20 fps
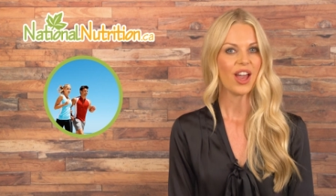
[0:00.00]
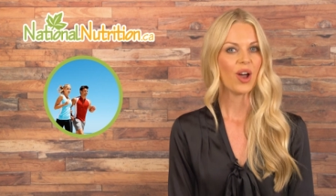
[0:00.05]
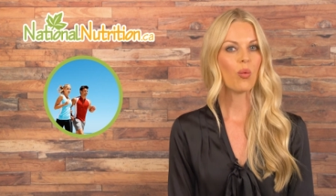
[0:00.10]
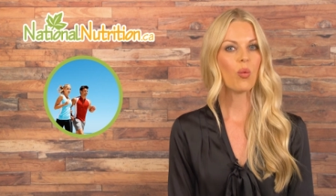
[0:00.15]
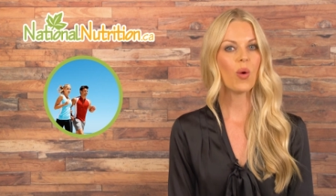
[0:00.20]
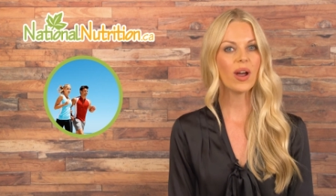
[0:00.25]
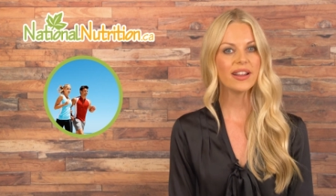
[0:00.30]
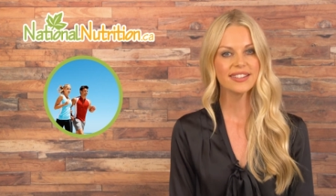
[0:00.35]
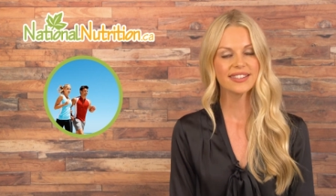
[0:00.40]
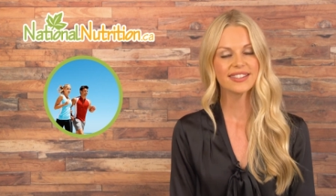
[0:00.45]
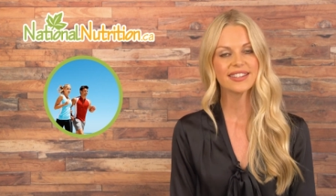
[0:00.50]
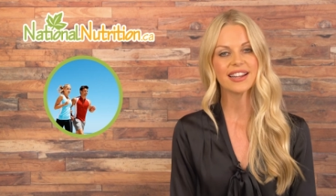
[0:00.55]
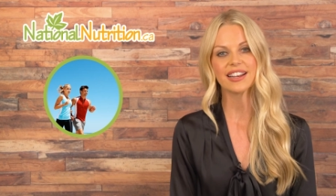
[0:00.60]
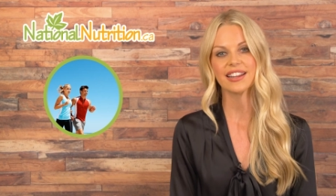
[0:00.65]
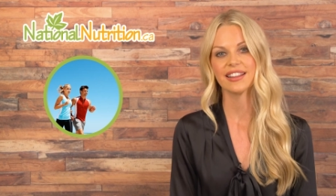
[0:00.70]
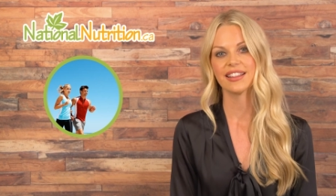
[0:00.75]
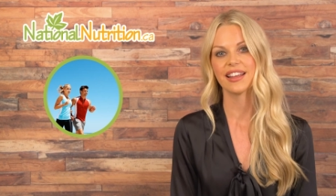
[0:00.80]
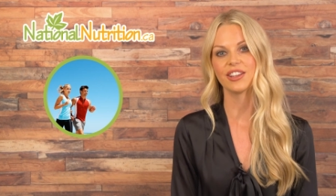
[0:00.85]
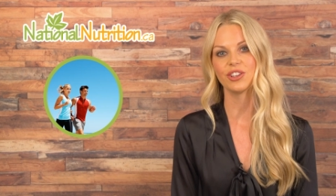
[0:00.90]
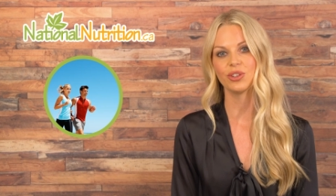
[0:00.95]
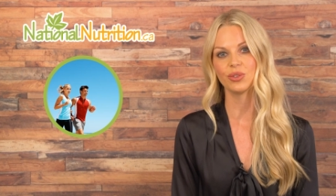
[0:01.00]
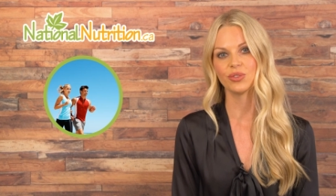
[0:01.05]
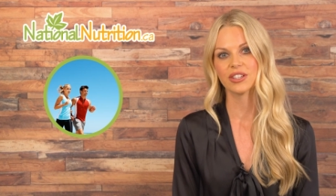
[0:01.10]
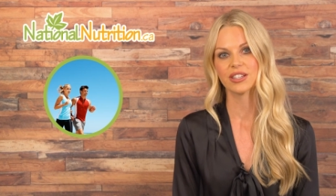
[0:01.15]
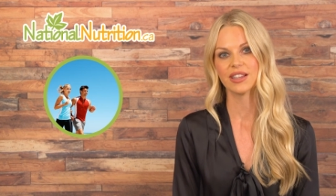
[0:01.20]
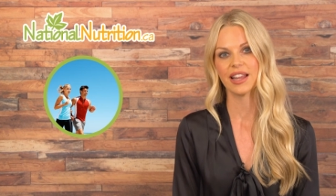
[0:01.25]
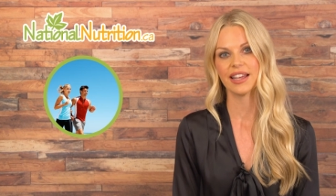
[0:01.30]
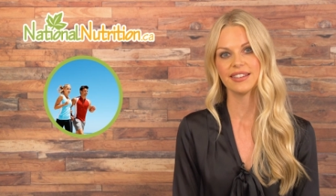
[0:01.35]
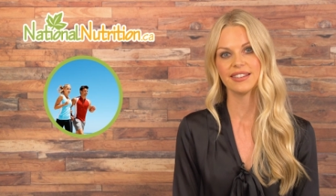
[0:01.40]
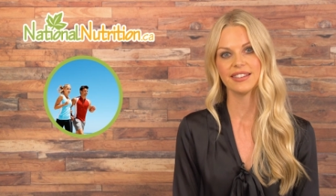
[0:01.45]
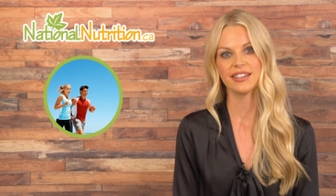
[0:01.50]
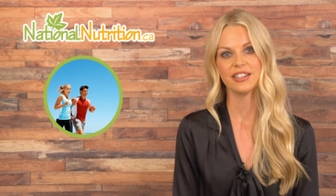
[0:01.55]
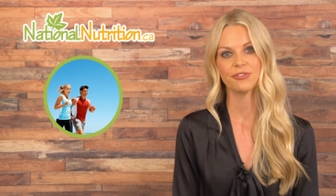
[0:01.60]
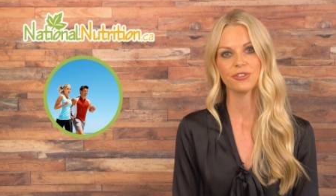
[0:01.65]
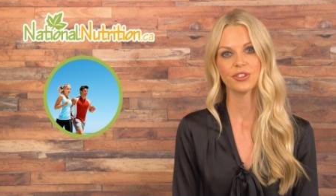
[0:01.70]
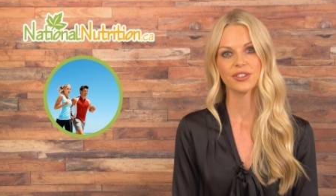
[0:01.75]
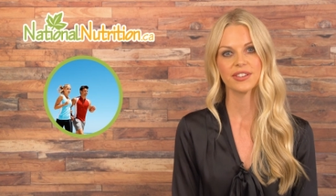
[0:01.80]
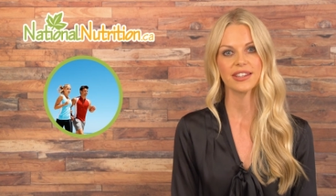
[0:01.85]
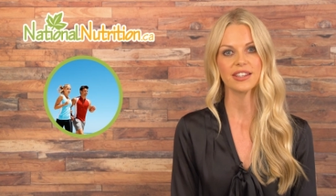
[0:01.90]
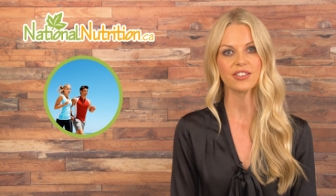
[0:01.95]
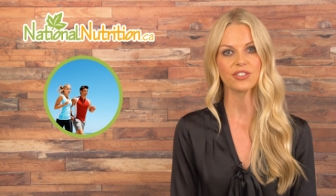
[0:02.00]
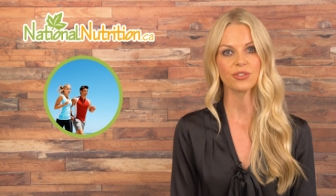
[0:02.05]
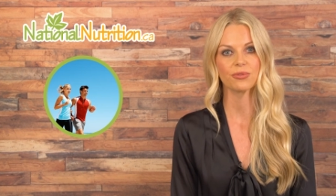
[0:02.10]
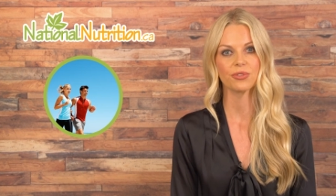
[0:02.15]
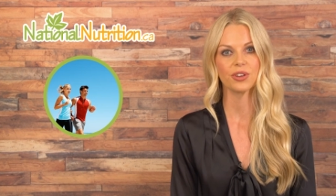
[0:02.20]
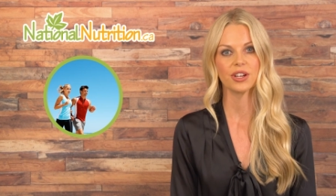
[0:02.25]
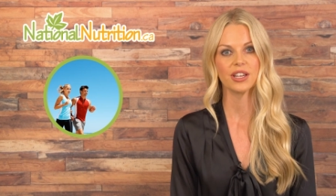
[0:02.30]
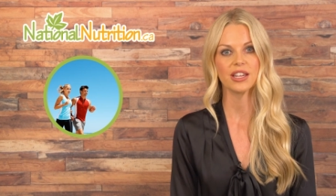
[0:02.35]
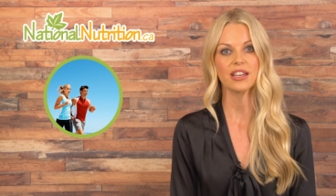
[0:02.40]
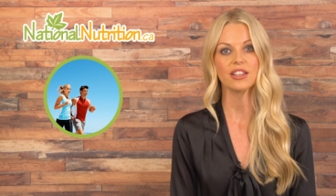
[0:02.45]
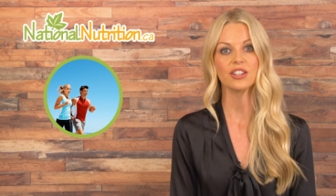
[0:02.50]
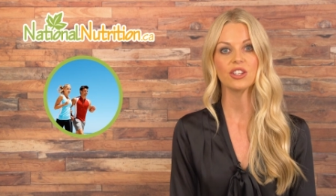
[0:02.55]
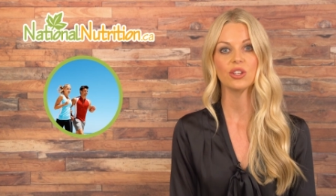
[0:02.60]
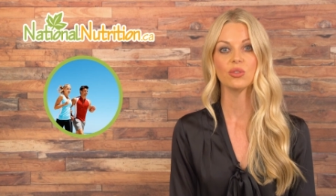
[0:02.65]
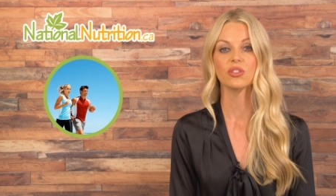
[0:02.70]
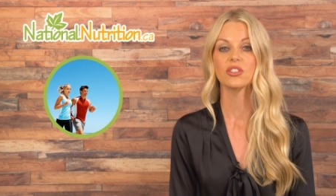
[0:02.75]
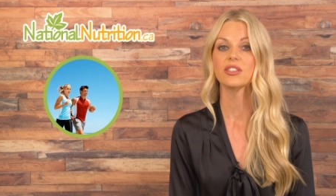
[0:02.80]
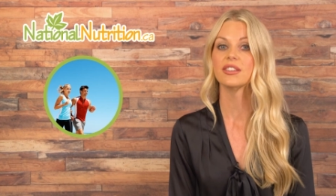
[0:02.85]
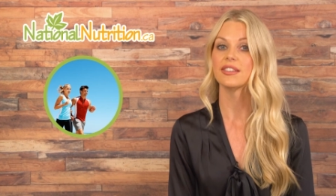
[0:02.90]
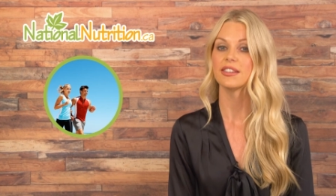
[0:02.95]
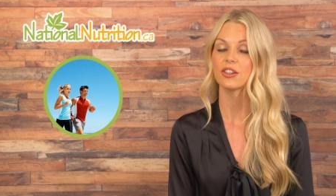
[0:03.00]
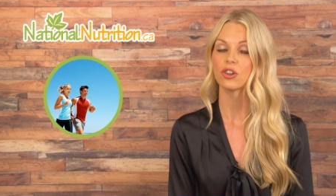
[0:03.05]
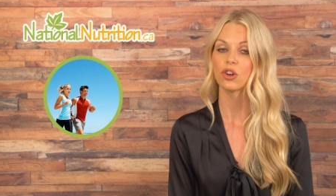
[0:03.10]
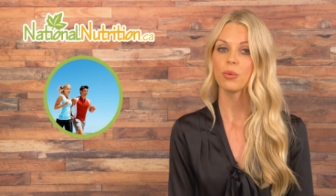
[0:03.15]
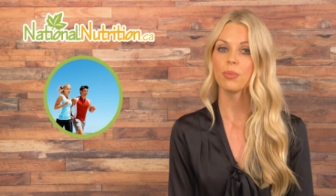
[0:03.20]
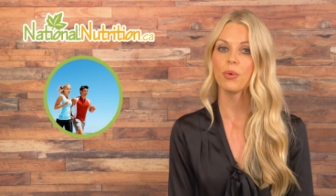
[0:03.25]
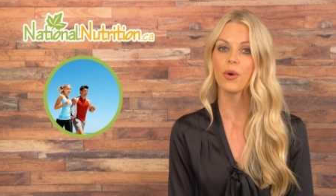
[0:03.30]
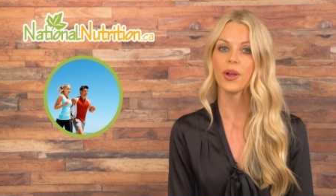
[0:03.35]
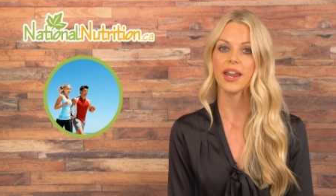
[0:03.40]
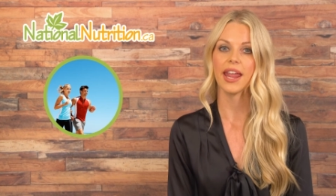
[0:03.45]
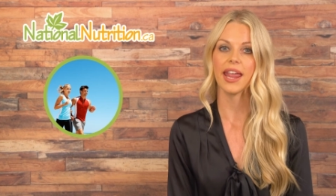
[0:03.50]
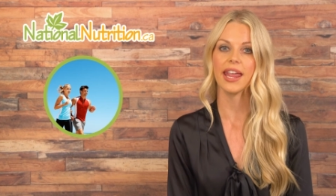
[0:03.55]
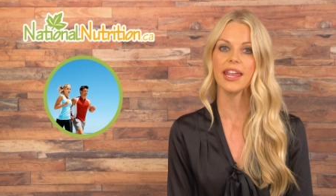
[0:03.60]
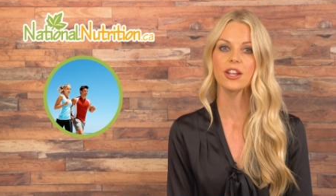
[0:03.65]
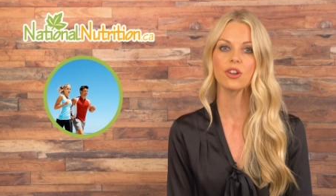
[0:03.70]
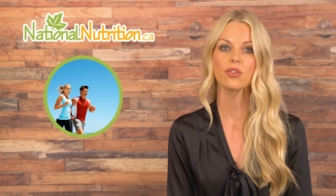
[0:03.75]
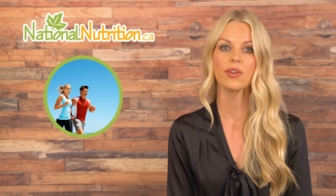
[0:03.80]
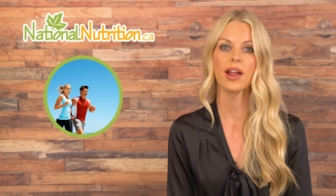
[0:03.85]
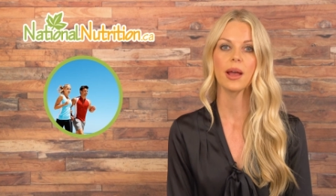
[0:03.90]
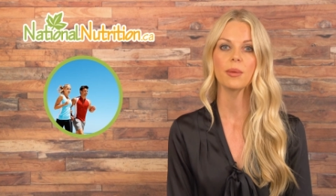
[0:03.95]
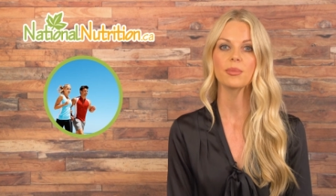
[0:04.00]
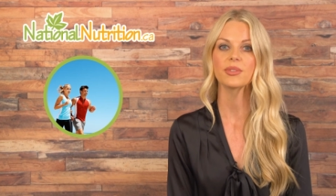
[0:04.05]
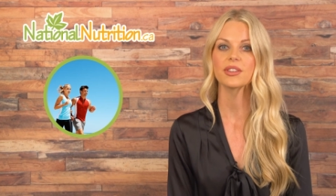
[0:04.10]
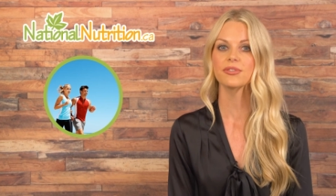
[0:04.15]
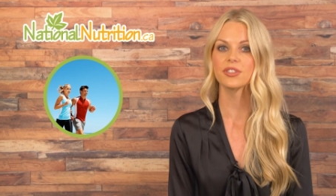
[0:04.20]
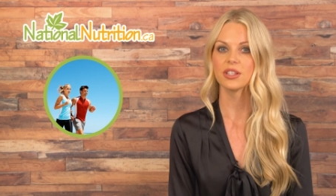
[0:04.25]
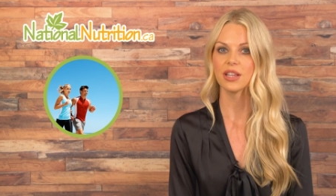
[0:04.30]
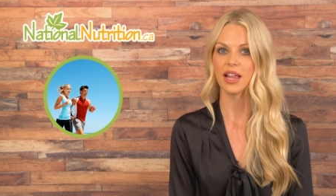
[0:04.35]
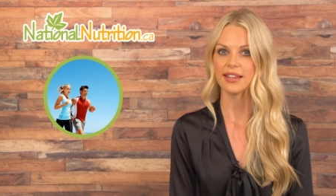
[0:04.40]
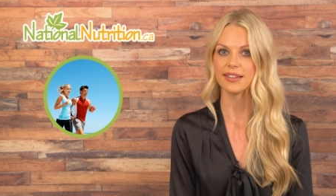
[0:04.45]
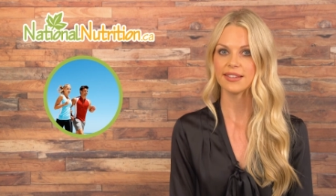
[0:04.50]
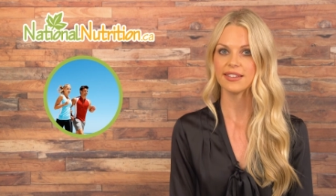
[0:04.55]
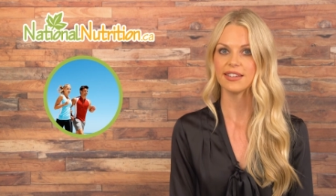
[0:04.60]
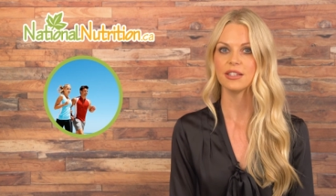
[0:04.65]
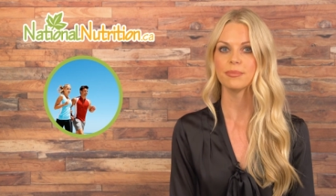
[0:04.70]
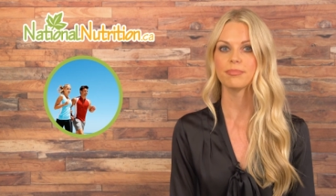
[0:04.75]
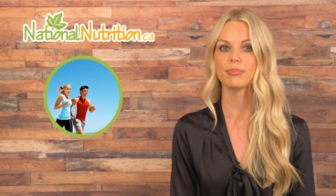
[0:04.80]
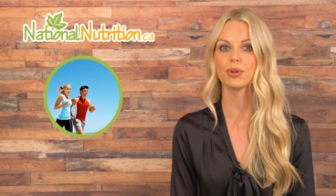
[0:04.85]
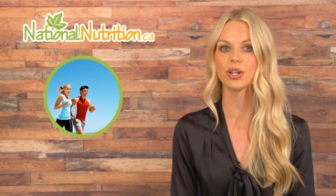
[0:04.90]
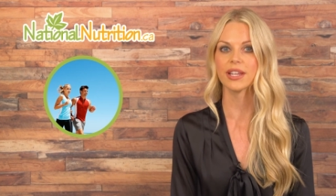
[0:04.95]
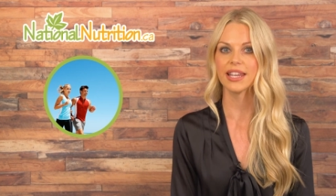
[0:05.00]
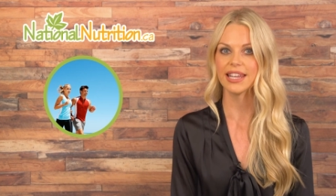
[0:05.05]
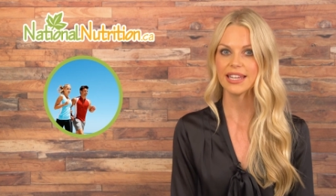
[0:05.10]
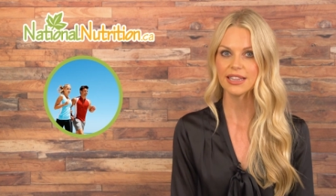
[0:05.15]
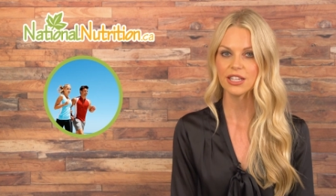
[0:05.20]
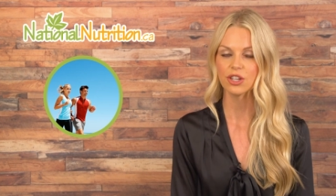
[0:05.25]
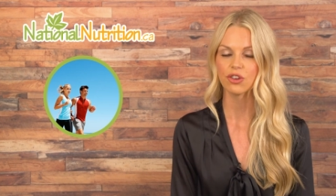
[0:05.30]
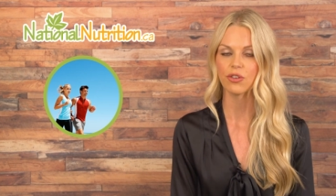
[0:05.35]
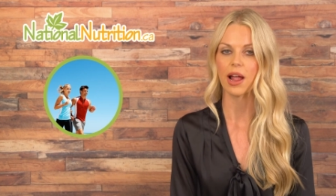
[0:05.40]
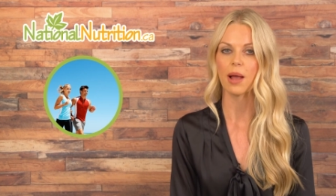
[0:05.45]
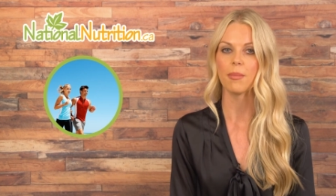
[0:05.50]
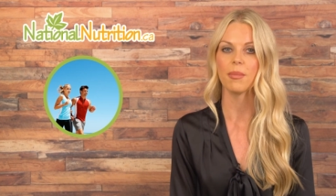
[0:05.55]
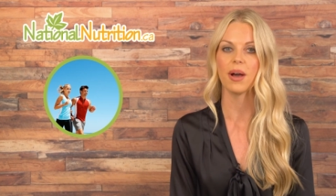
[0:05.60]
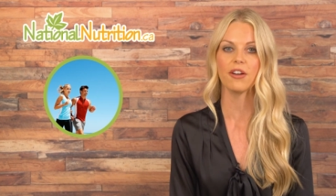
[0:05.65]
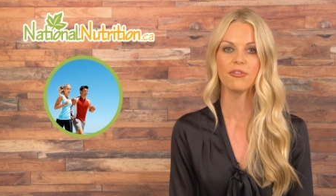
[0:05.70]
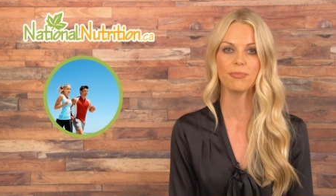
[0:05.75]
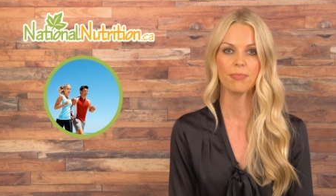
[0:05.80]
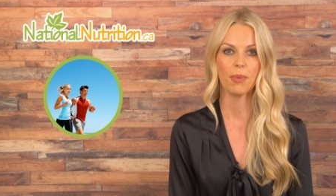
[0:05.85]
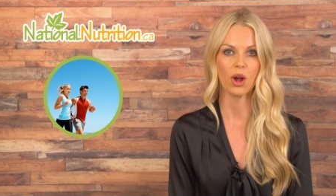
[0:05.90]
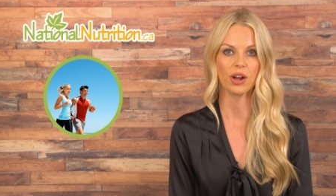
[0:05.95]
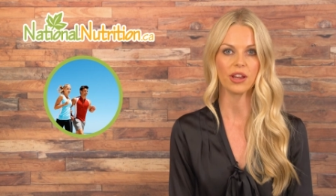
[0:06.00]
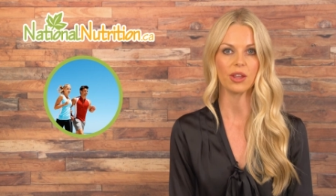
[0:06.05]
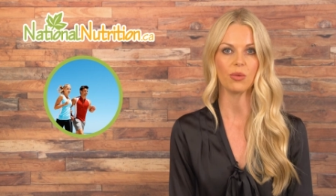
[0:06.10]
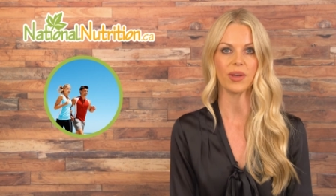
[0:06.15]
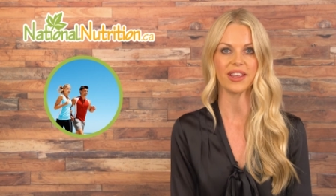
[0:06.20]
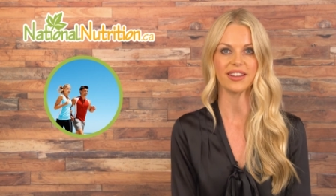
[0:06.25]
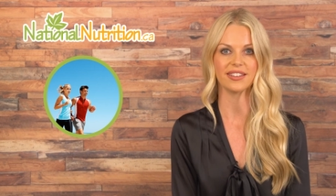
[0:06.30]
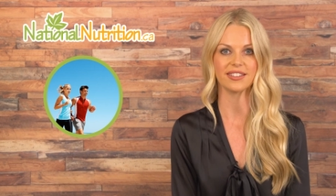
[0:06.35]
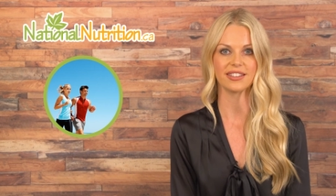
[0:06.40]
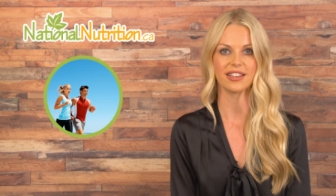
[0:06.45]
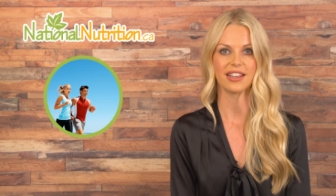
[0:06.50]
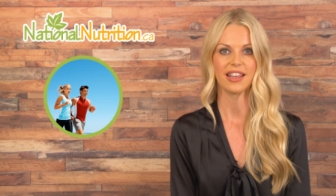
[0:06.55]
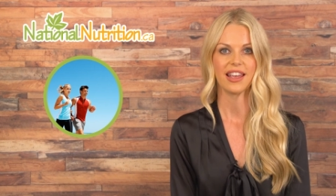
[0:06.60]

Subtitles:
One study that used glycine for schizophrenia used 0.8 grams of glycine per kilogram of body weight.